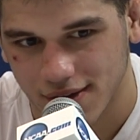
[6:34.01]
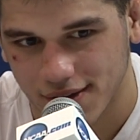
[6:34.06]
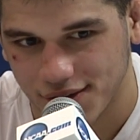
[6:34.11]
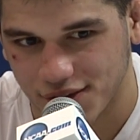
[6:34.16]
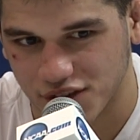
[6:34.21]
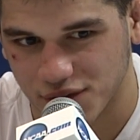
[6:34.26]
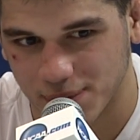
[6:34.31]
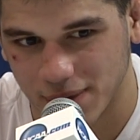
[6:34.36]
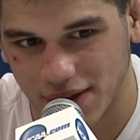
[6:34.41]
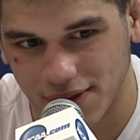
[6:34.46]

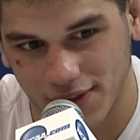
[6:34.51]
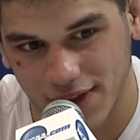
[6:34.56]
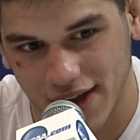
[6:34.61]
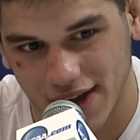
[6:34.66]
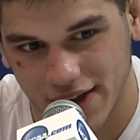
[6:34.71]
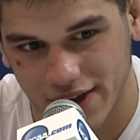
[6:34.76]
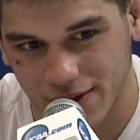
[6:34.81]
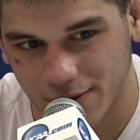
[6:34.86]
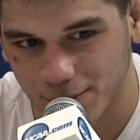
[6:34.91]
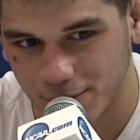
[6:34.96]
just being
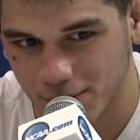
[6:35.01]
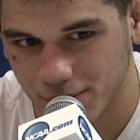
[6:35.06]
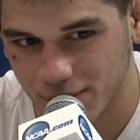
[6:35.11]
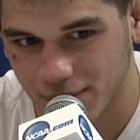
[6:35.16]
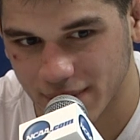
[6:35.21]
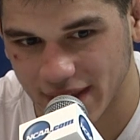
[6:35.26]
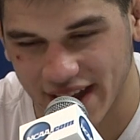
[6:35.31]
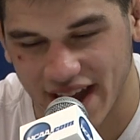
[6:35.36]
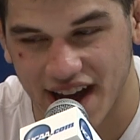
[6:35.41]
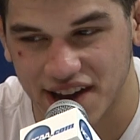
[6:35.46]
like,
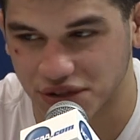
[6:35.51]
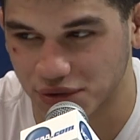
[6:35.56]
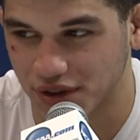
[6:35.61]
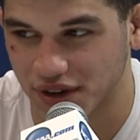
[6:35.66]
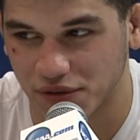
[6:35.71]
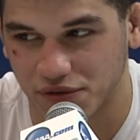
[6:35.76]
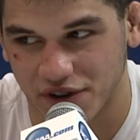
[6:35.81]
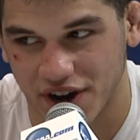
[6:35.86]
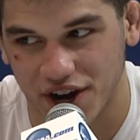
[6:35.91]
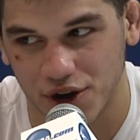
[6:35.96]
the guys who
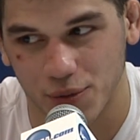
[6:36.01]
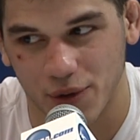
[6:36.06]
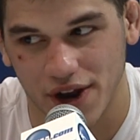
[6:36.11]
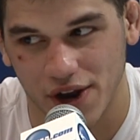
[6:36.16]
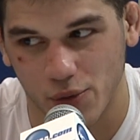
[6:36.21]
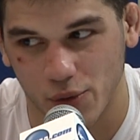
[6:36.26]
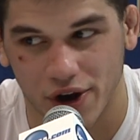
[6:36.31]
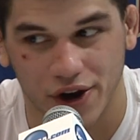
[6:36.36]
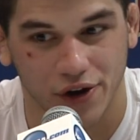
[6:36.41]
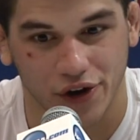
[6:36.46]
can find a way
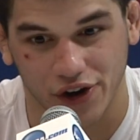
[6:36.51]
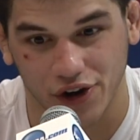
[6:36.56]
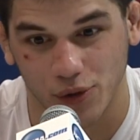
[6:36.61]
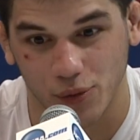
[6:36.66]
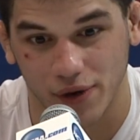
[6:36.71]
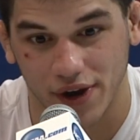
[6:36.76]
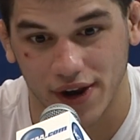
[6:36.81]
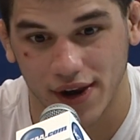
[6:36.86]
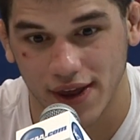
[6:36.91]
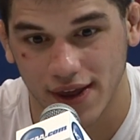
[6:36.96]
to win are going to
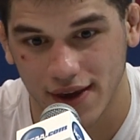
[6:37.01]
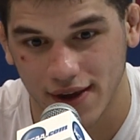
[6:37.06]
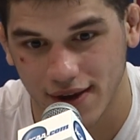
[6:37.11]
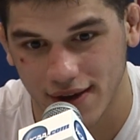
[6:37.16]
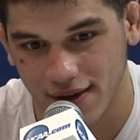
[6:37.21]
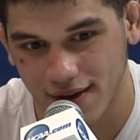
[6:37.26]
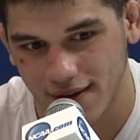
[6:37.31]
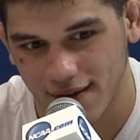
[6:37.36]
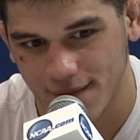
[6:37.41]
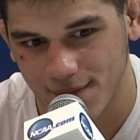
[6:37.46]
win.
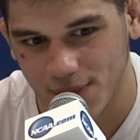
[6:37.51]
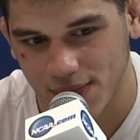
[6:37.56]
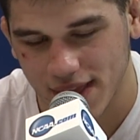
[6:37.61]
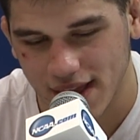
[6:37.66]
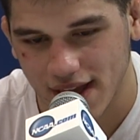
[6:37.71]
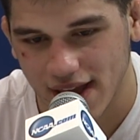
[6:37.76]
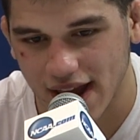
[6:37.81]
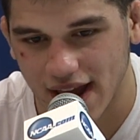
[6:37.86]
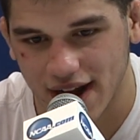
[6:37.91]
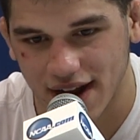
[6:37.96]

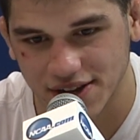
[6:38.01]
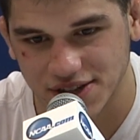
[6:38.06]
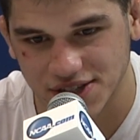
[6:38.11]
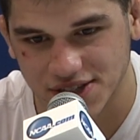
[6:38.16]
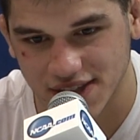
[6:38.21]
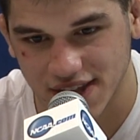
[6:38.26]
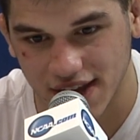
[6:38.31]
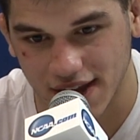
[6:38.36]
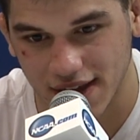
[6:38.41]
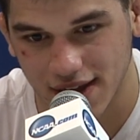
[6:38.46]
And I
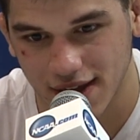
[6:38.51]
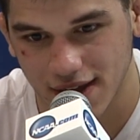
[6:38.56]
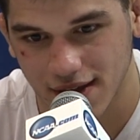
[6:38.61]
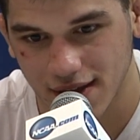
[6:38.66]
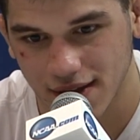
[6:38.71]
just think